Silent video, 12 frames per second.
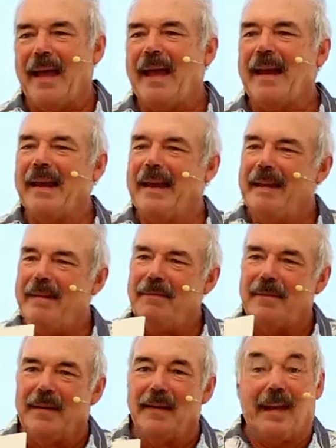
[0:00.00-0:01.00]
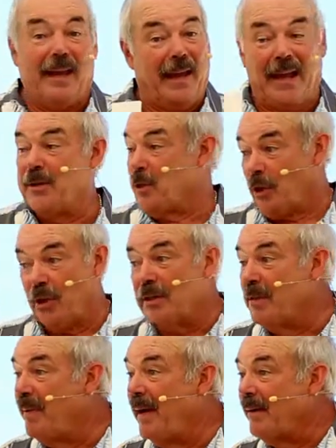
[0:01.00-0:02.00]
And he he's a
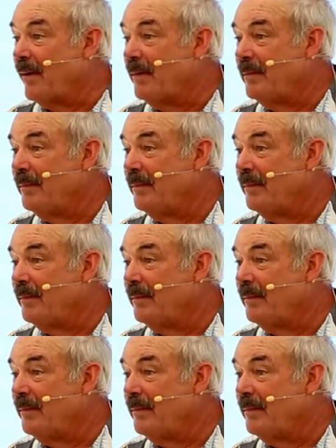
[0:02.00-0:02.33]
good debater.